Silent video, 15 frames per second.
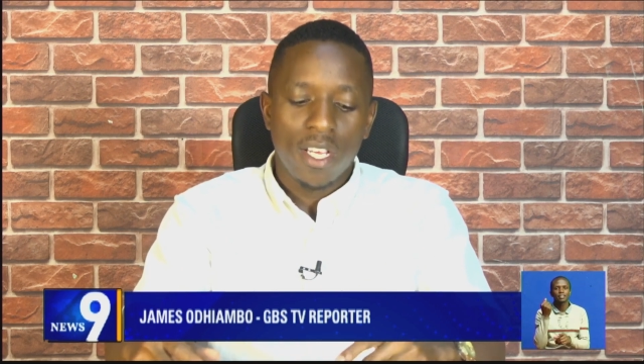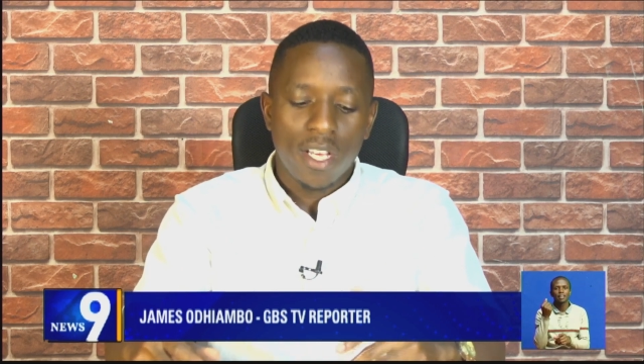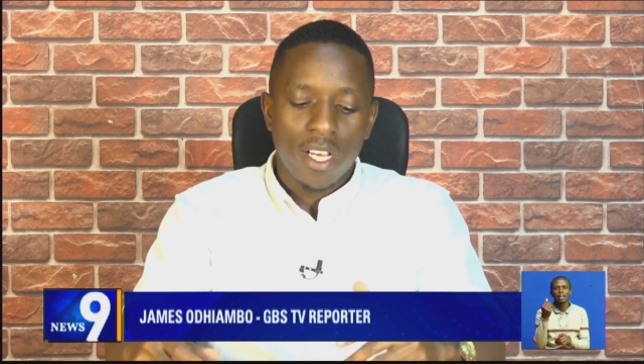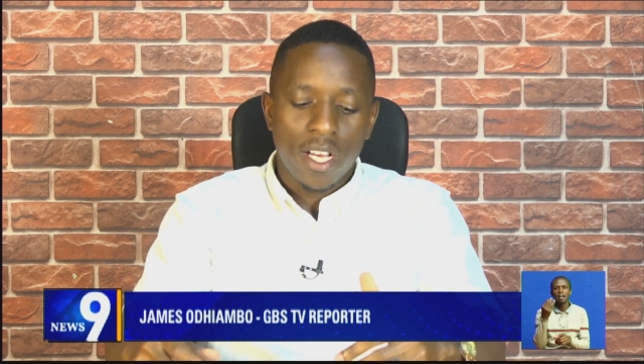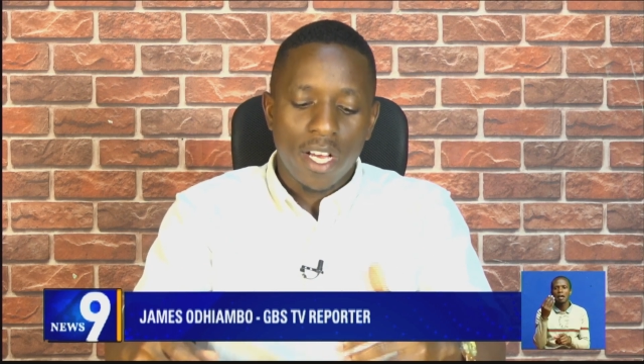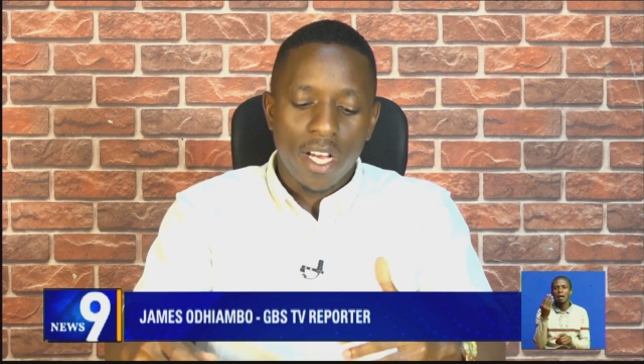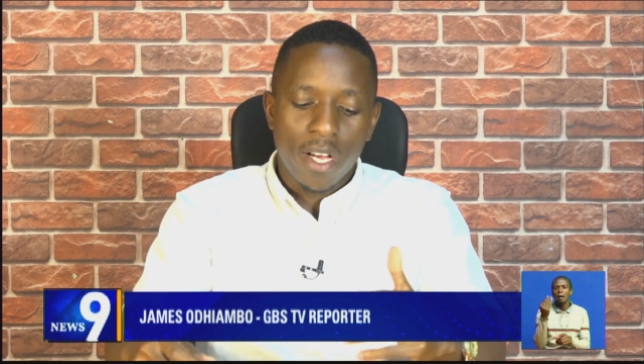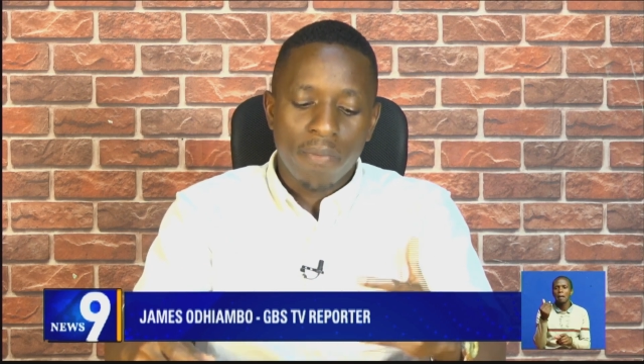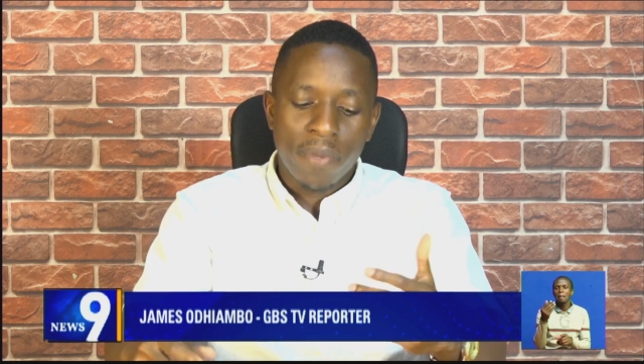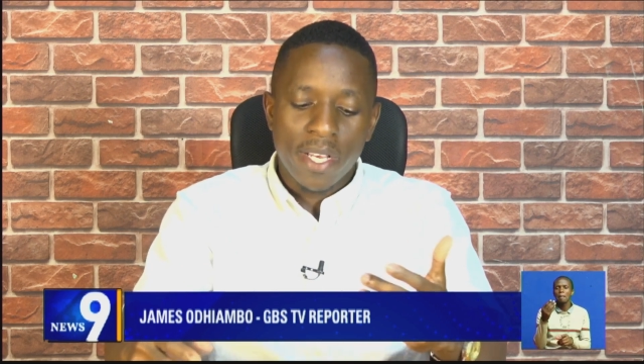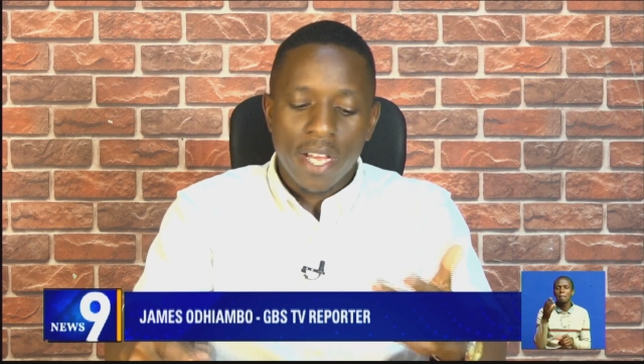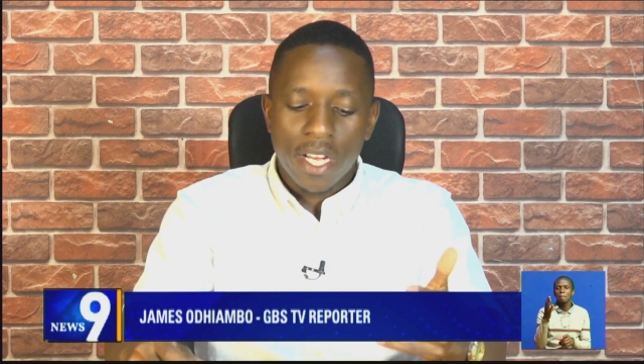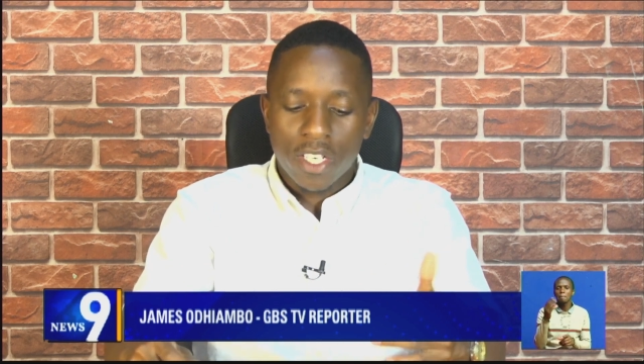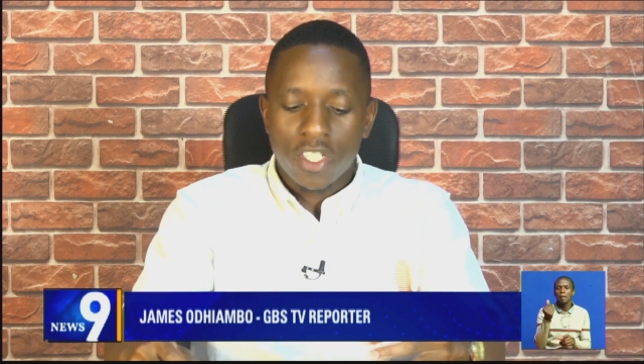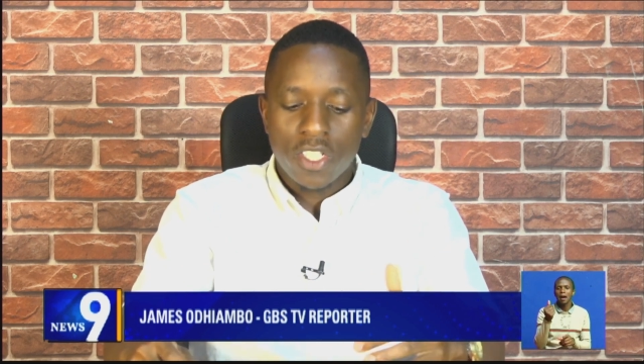
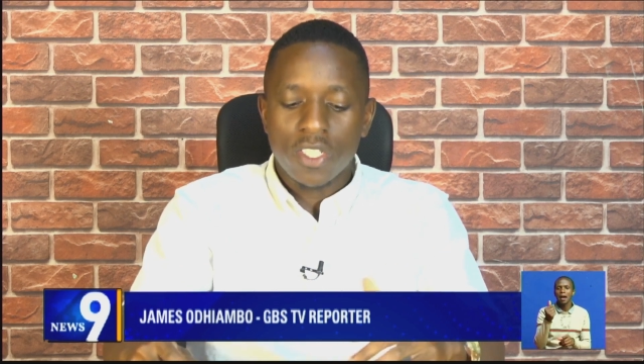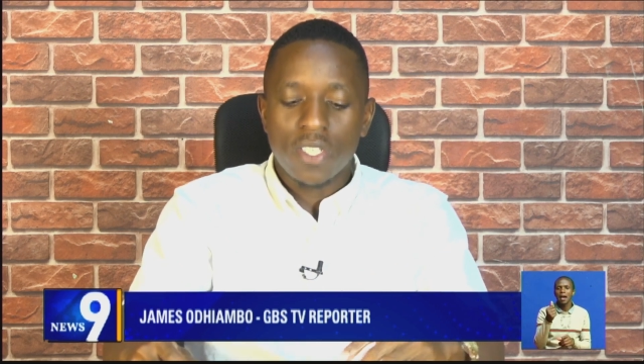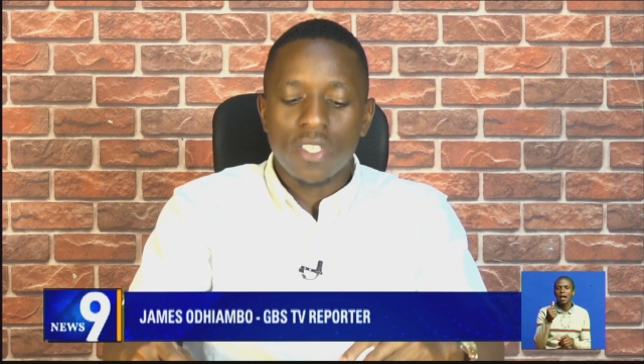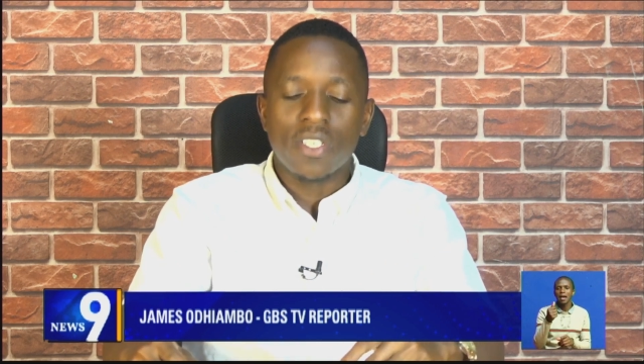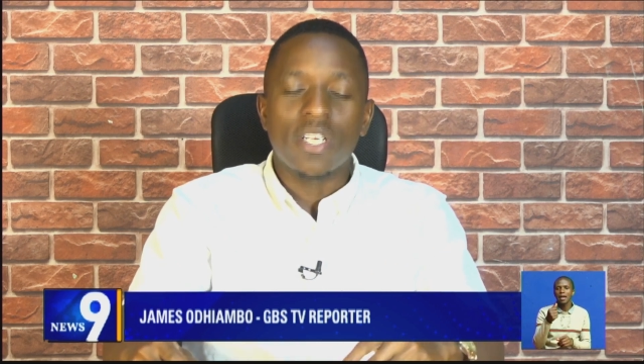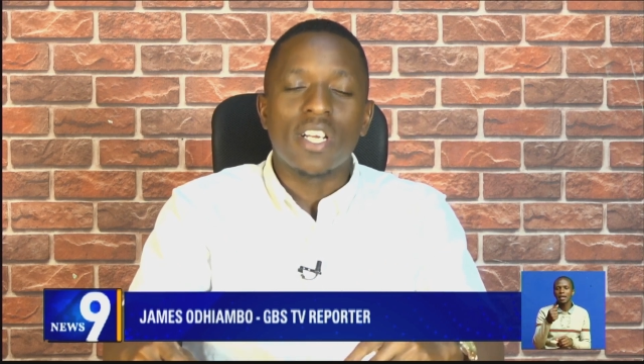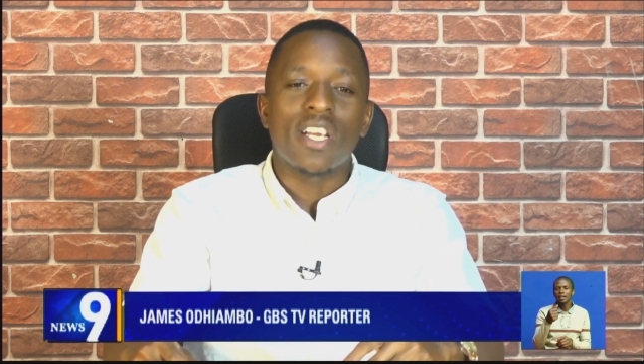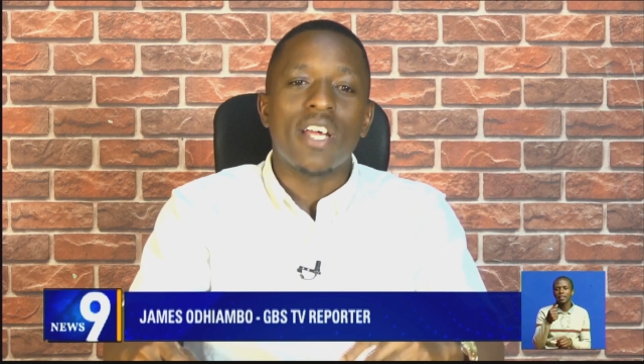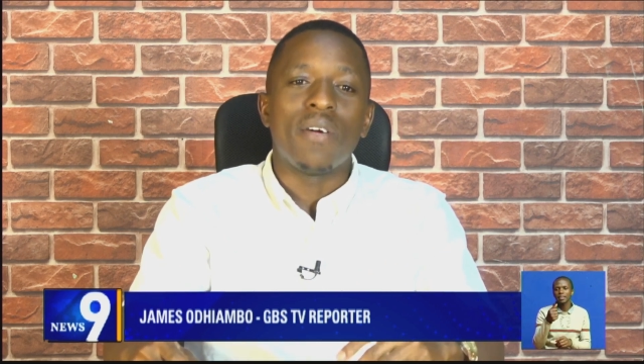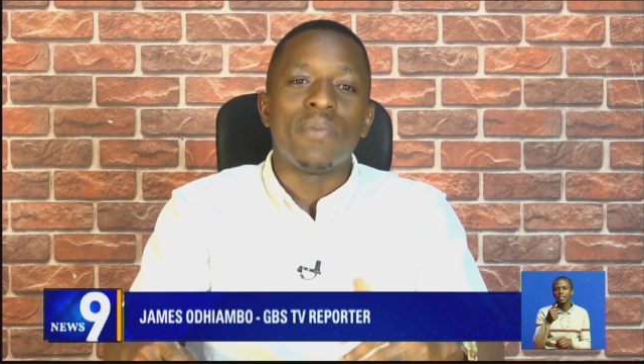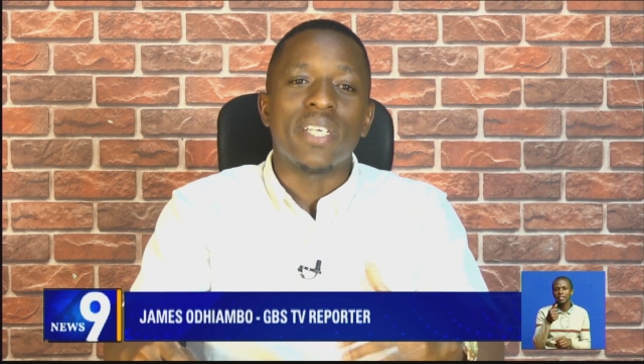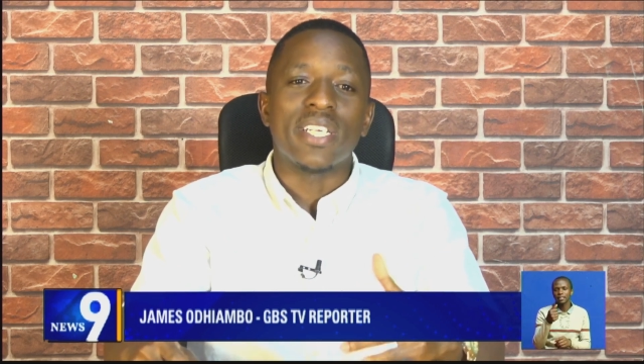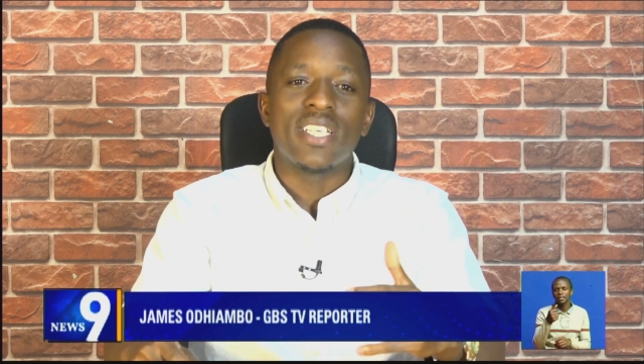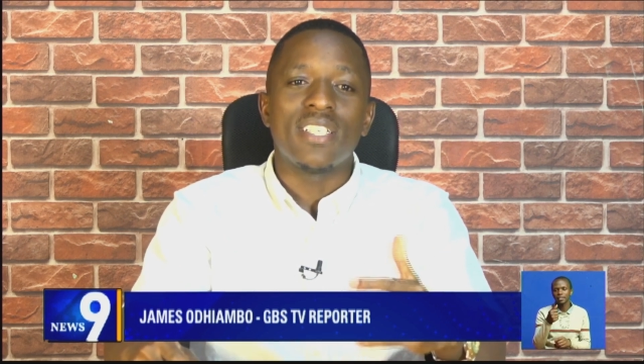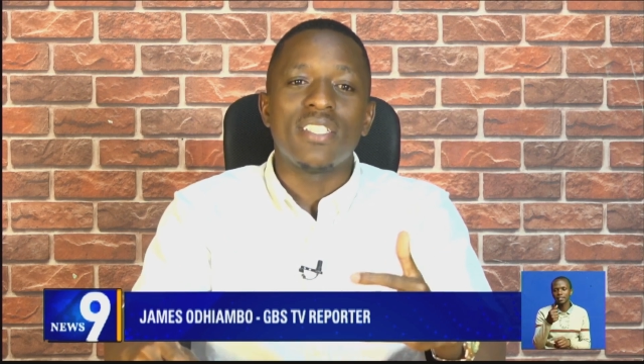abduction, crime
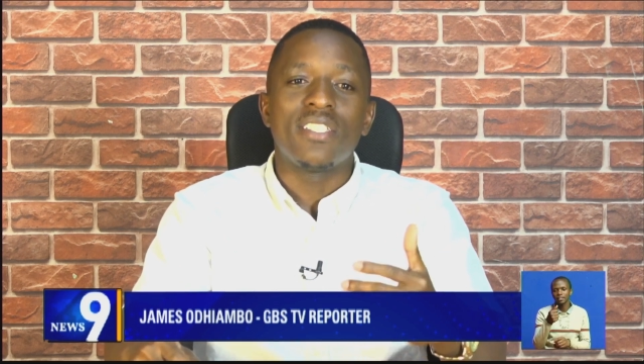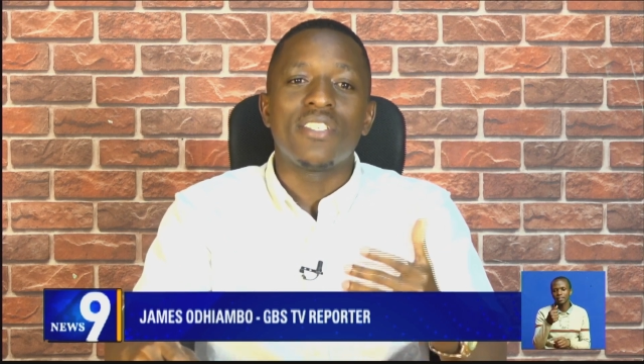against